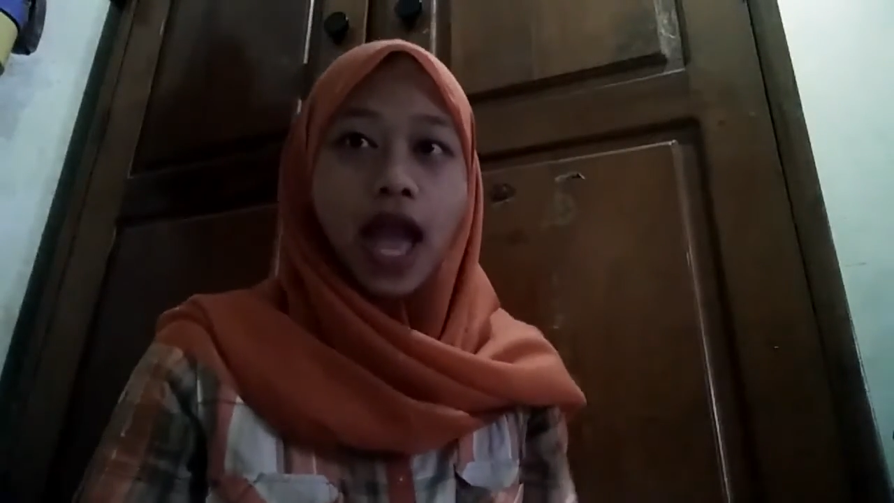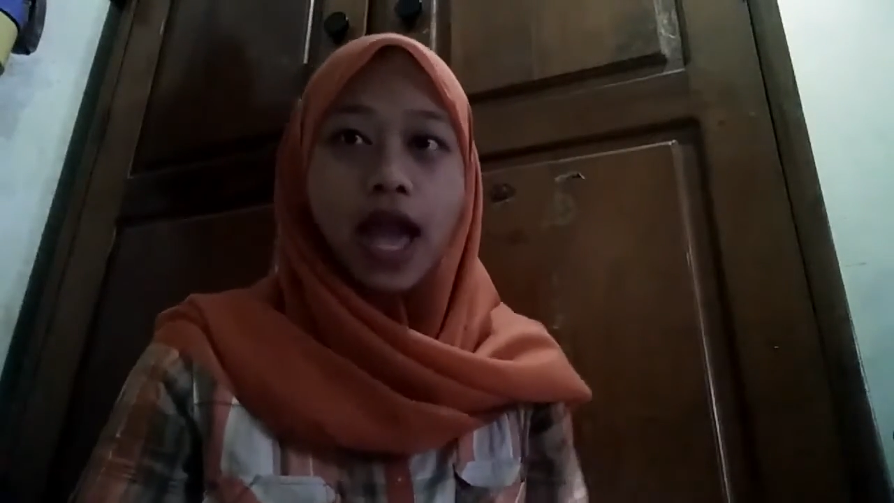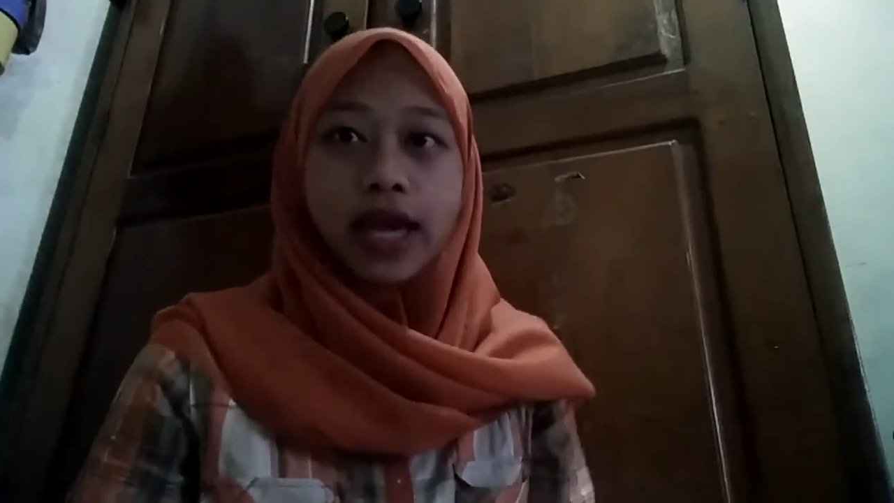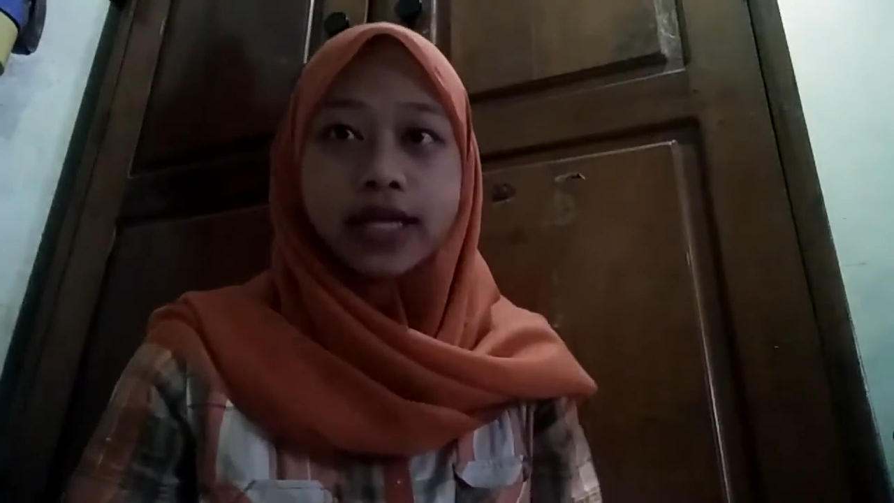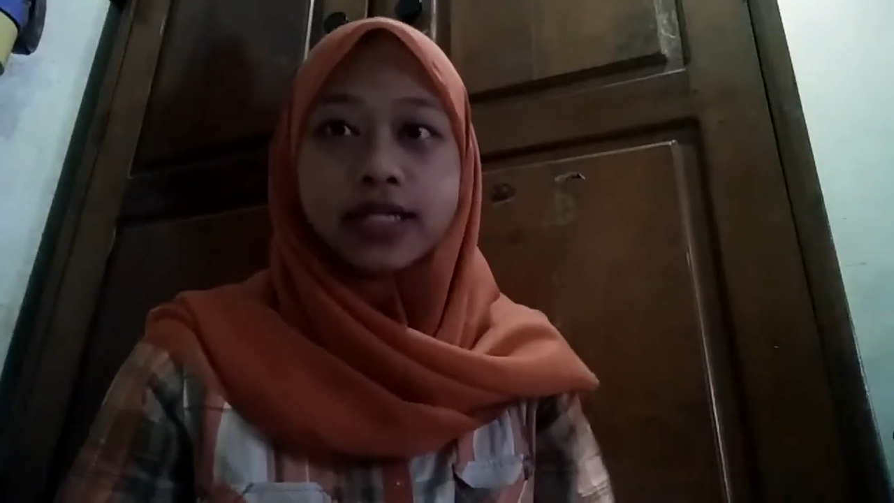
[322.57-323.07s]

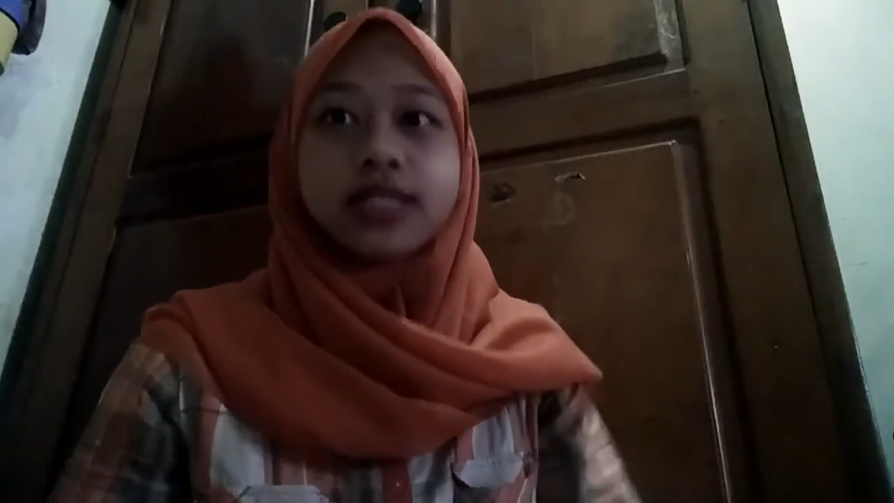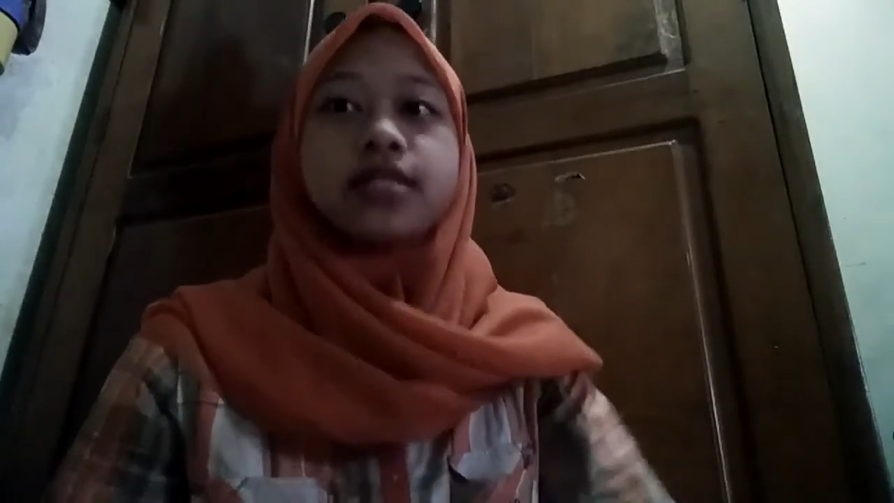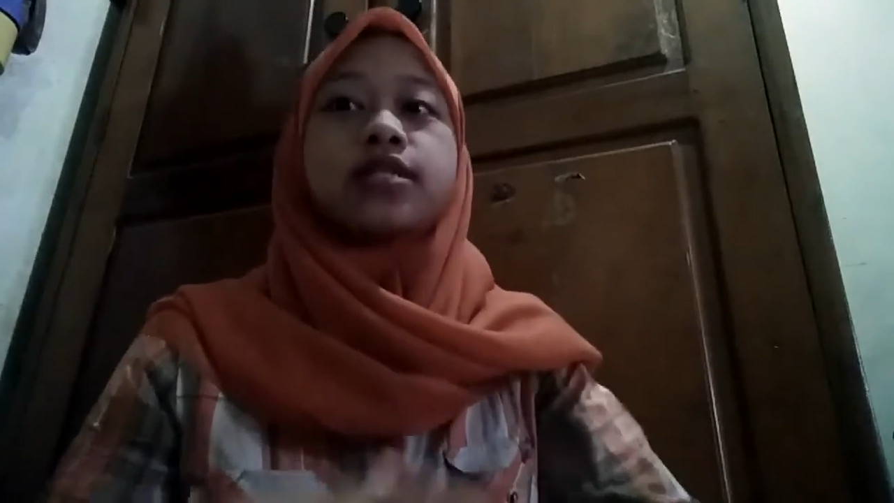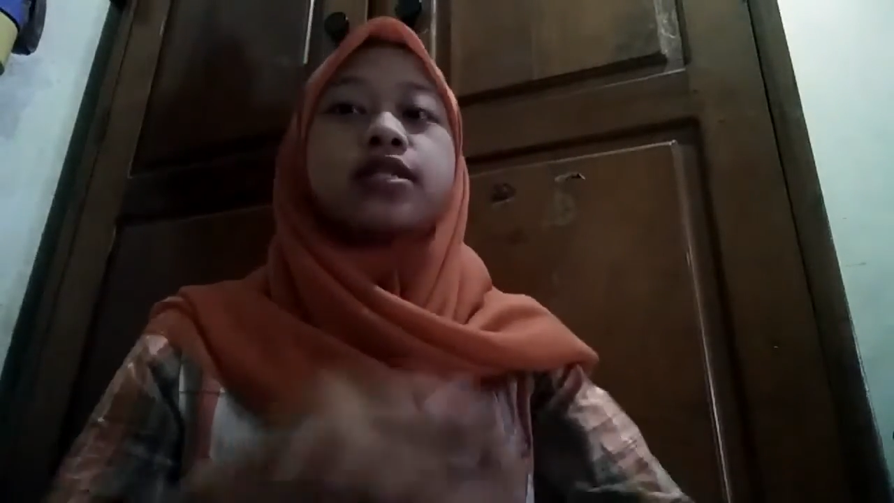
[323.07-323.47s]
and